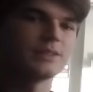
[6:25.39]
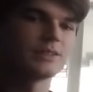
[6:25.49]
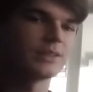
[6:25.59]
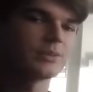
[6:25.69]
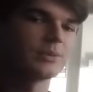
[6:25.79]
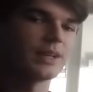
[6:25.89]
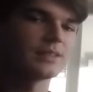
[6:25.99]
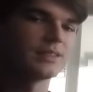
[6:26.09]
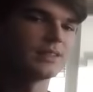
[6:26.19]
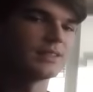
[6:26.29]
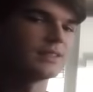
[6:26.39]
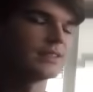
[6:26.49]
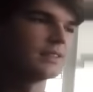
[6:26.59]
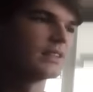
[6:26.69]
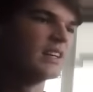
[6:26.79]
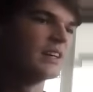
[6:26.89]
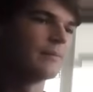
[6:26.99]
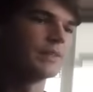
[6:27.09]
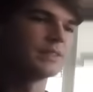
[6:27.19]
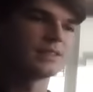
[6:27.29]
So next we got statistics.
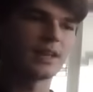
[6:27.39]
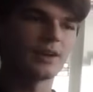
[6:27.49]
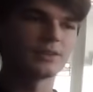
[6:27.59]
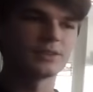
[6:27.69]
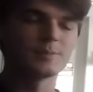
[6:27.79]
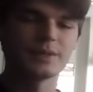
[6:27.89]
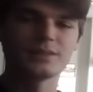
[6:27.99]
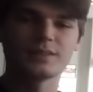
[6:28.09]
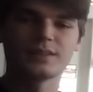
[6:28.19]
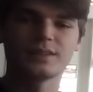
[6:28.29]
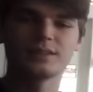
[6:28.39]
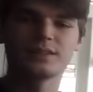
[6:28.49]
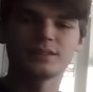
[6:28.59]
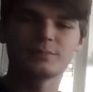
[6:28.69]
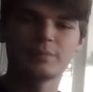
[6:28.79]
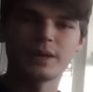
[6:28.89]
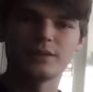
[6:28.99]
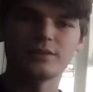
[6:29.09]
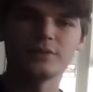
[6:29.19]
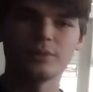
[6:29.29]
This is calculus-based statistics.
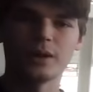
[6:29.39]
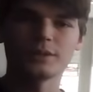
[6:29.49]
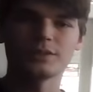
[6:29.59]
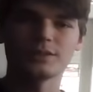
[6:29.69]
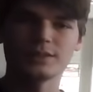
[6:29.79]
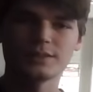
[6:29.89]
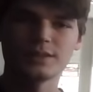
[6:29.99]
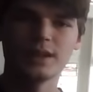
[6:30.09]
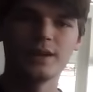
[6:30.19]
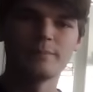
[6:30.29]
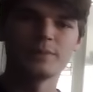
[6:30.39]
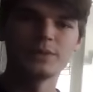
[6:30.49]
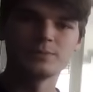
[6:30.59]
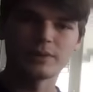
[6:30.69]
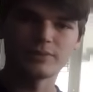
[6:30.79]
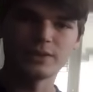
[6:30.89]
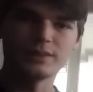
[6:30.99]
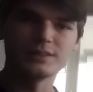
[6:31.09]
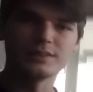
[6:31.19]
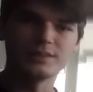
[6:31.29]
Peyton, if you're watching this, he's my friend.
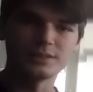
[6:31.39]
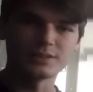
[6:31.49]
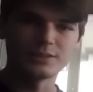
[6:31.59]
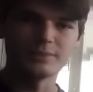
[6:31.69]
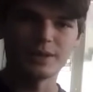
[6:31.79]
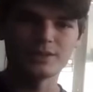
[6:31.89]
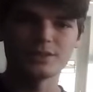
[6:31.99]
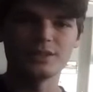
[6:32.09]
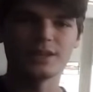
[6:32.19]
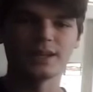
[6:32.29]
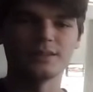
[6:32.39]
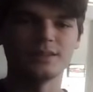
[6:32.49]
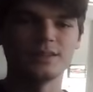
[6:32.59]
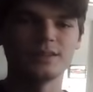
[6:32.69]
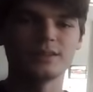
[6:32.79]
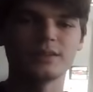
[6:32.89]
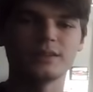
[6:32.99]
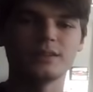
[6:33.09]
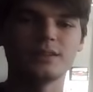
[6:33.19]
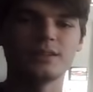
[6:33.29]
He's in a history major. He
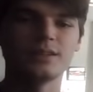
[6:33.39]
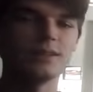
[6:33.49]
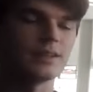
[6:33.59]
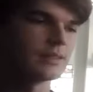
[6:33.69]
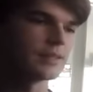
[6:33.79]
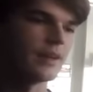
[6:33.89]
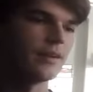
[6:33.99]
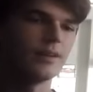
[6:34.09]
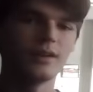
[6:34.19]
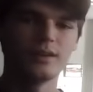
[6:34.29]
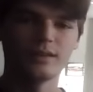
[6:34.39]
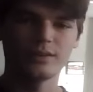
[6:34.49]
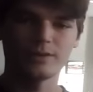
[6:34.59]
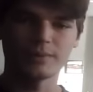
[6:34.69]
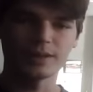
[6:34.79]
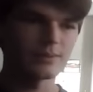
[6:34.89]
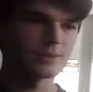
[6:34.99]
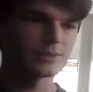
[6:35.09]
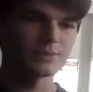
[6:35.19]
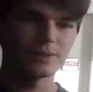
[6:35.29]
did Excel. Oh, my
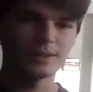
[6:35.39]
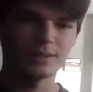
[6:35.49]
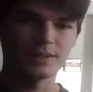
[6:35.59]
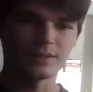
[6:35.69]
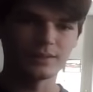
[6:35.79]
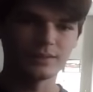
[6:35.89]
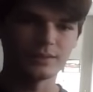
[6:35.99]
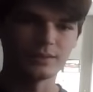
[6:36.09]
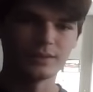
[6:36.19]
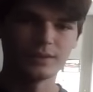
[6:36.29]
camera's in the way again. Uh-oh.